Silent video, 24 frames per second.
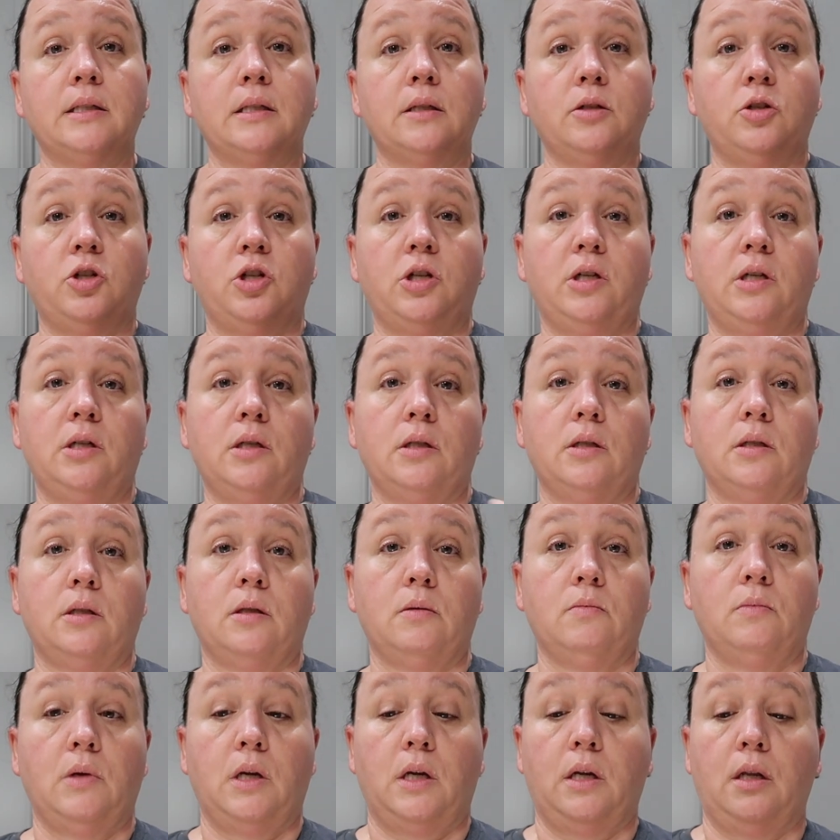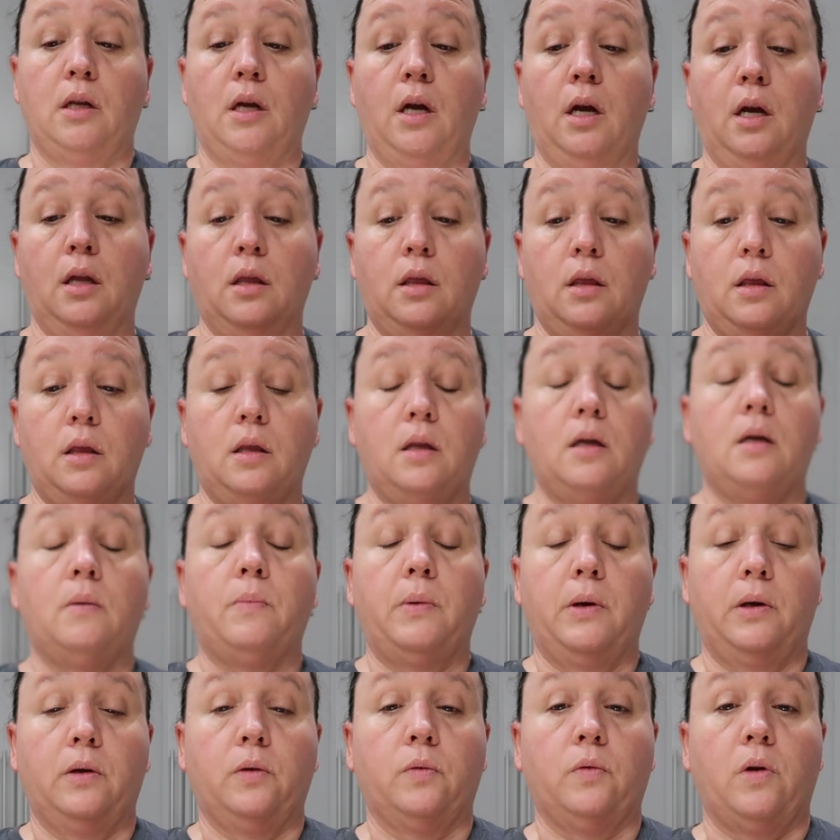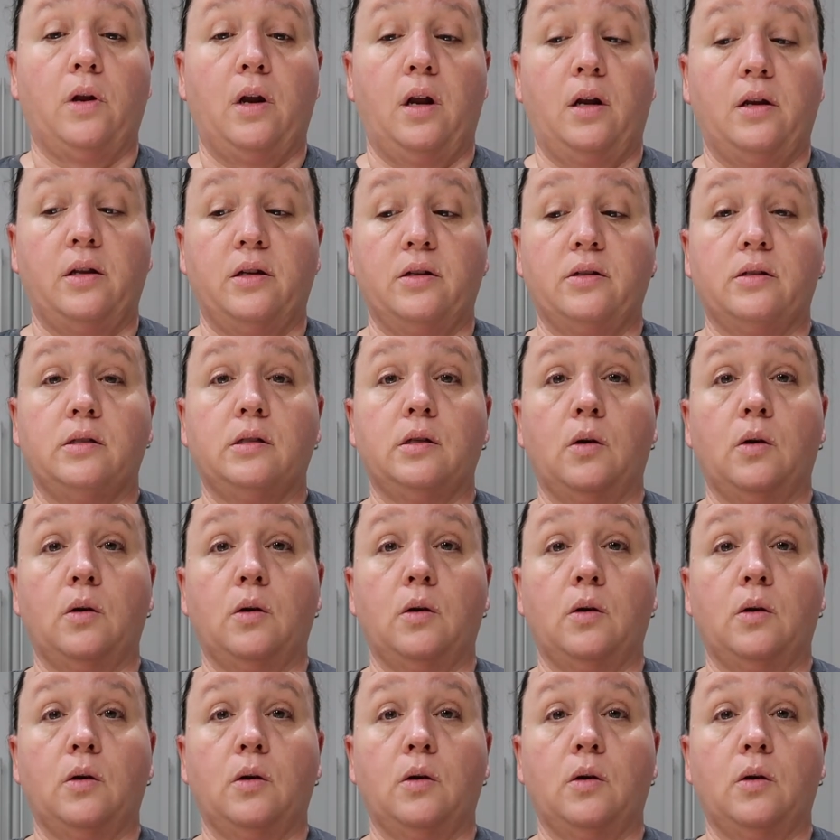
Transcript: the cheese, the meat, and the pickled red onions.